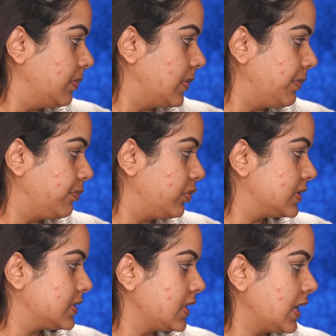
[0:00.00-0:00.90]
my
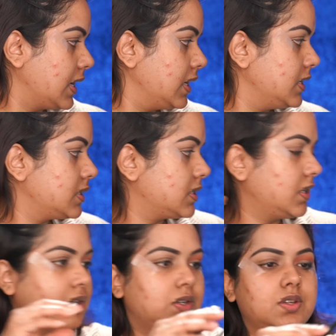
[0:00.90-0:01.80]
precise
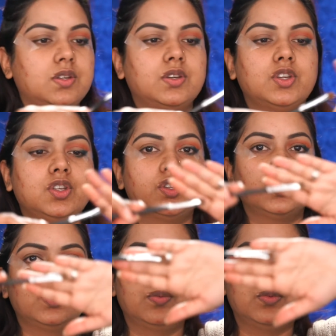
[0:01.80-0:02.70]

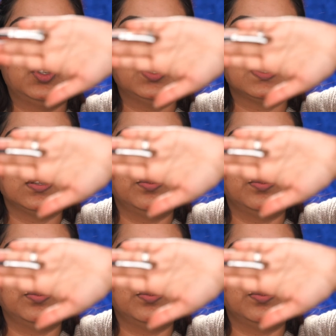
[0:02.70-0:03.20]
chisel